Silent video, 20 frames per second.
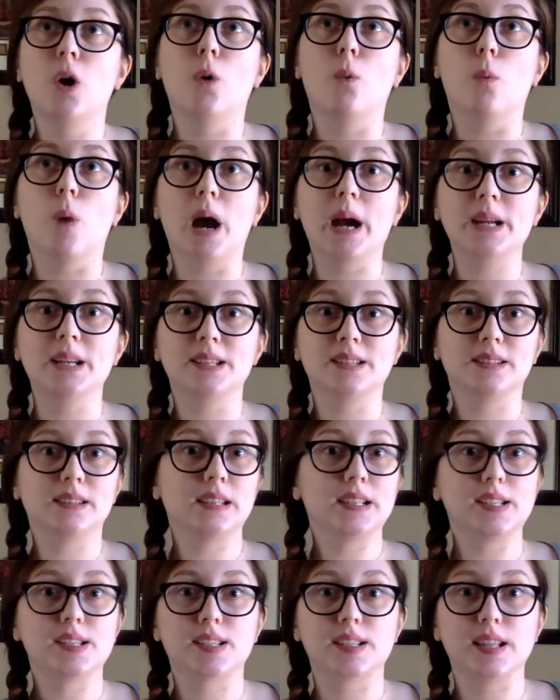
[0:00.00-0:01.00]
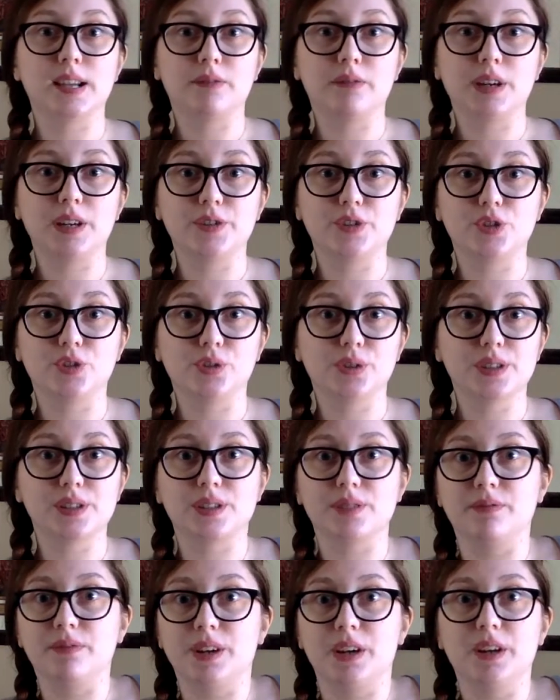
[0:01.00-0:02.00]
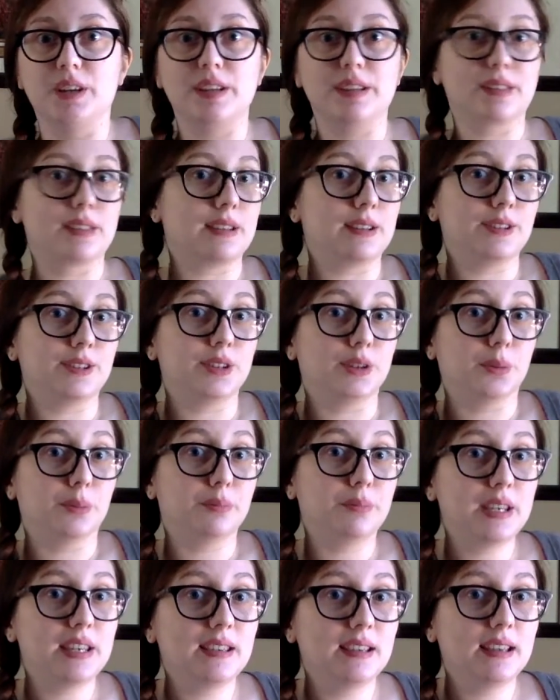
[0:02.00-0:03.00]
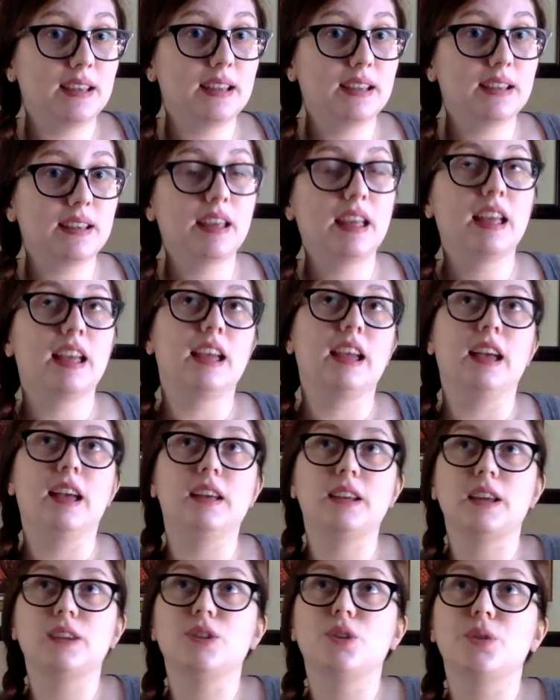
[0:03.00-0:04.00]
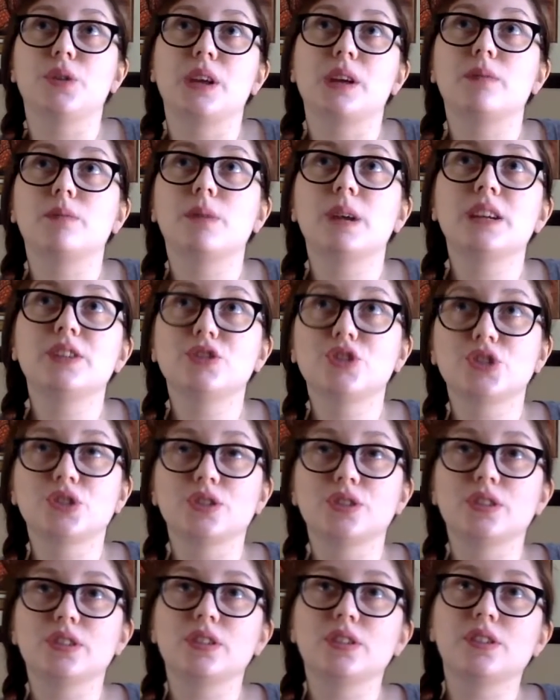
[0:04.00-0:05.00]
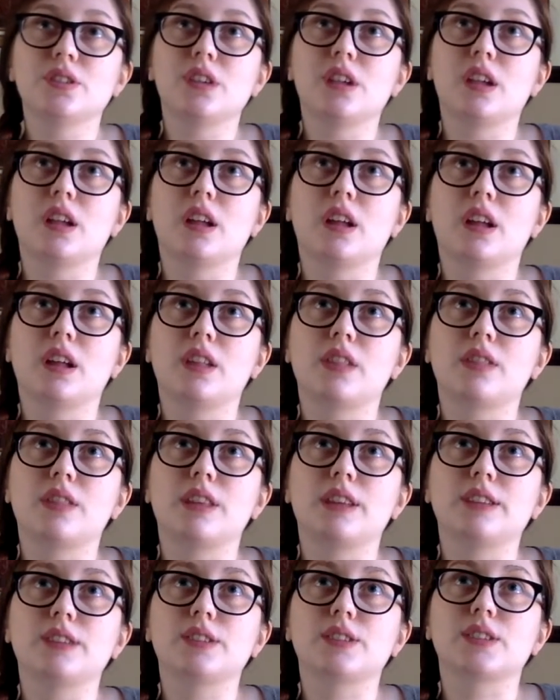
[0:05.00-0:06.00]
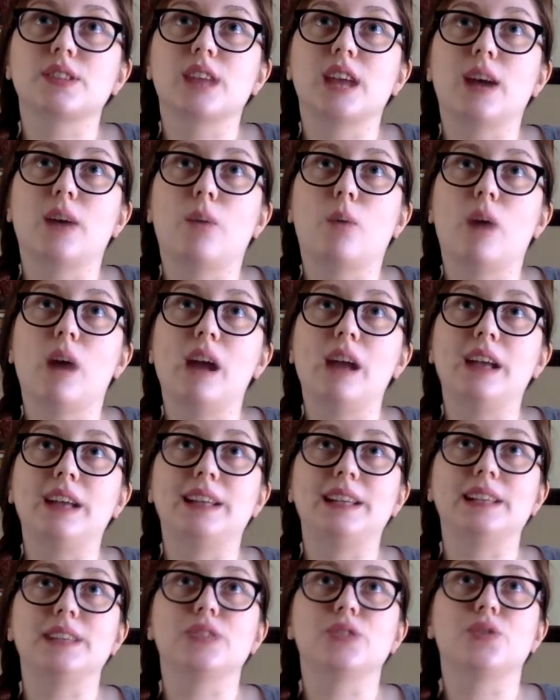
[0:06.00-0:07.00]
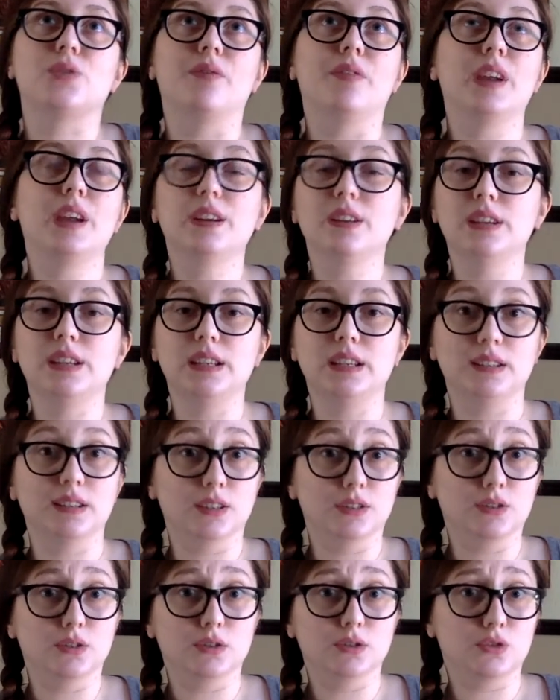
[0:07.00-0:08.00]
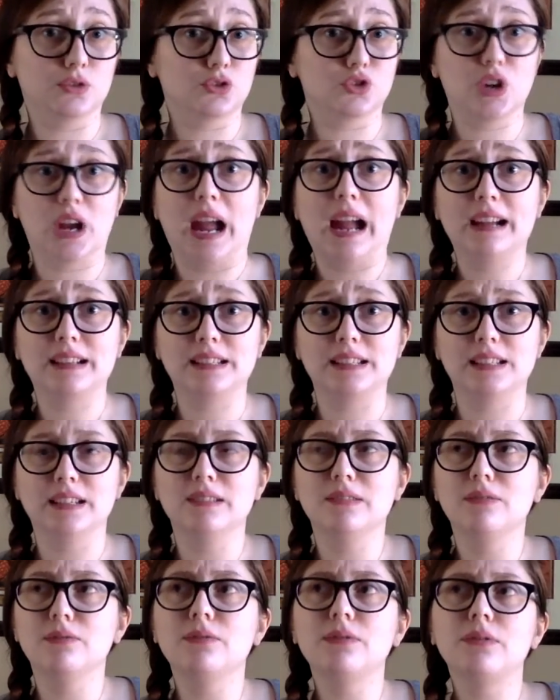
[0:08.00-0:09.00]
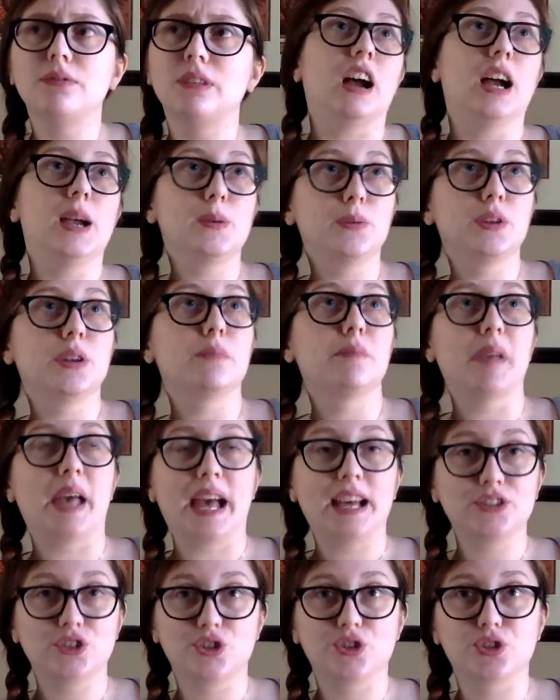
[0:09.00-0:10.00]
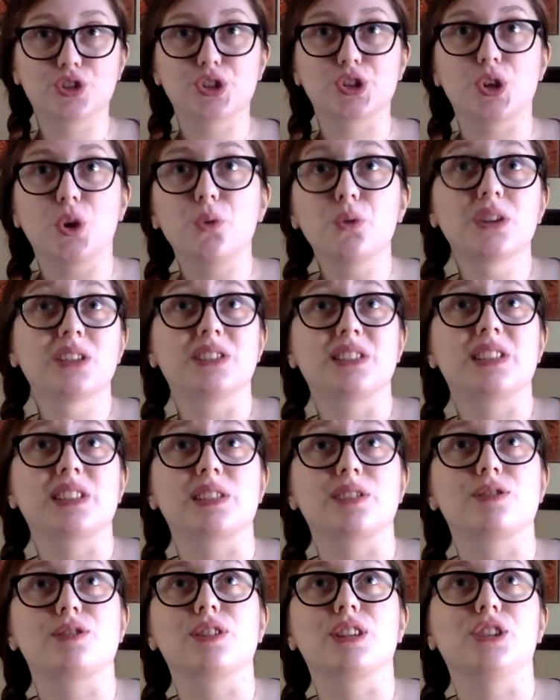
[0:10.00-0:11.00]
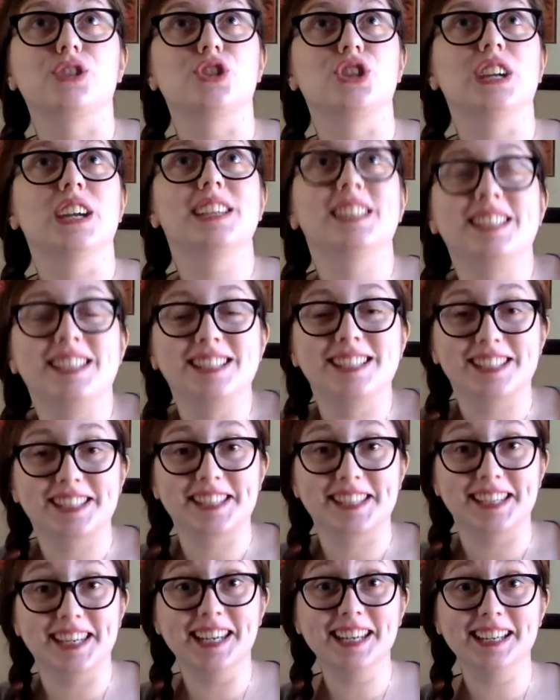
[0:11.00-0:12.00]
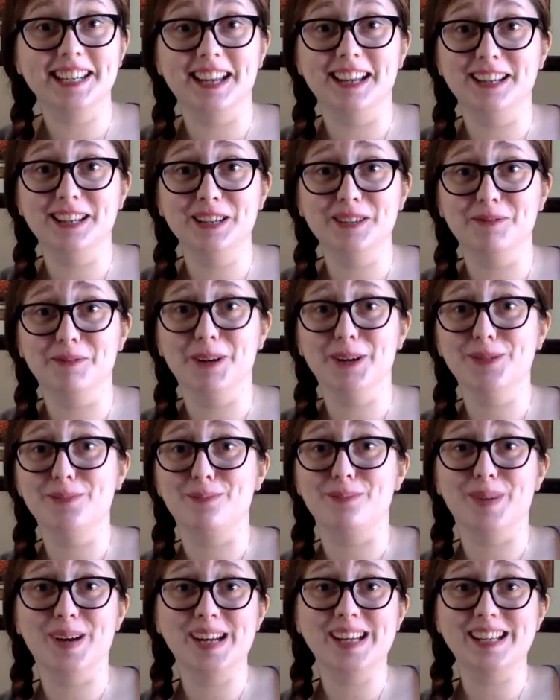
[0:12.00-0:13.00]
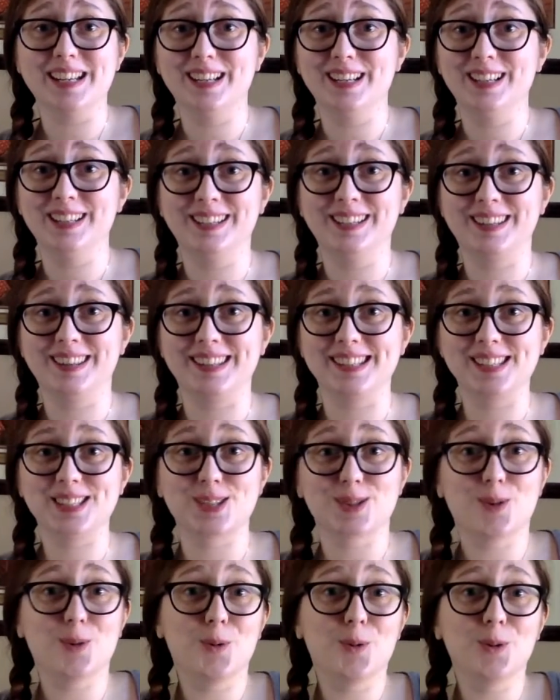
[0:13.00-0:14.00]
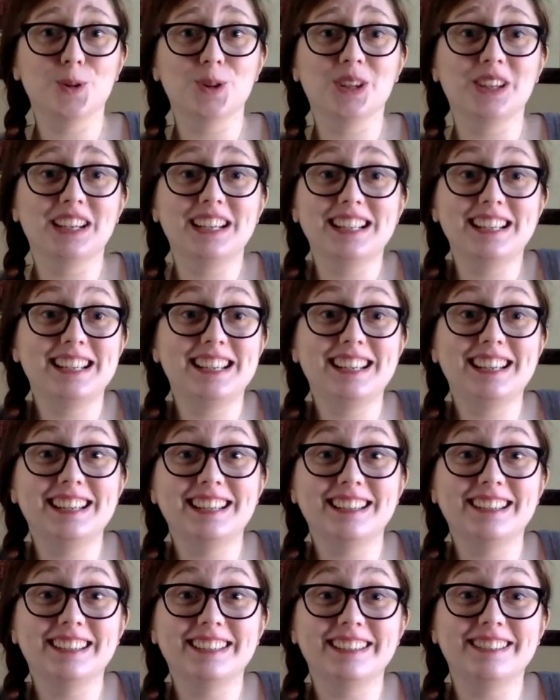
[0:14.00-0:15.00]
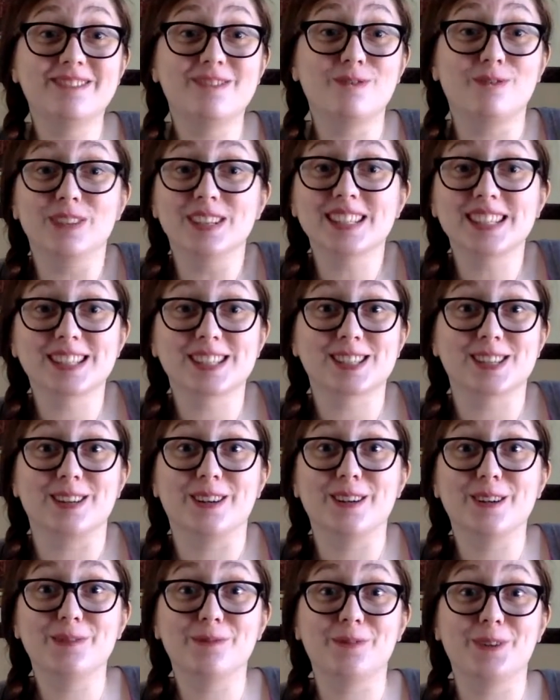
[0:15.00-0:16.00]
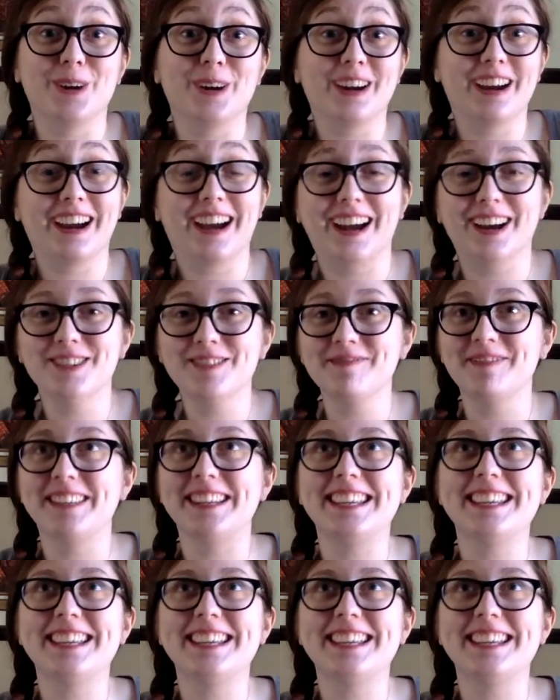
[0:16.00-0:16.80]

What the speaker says: Wyatt thinks that Rachel is a very ethereal being, and I know that Rachel thinks that Wyatt is very attractive. I would imagine so, considering she hasn't seen anyone but this old lady who visits her for how many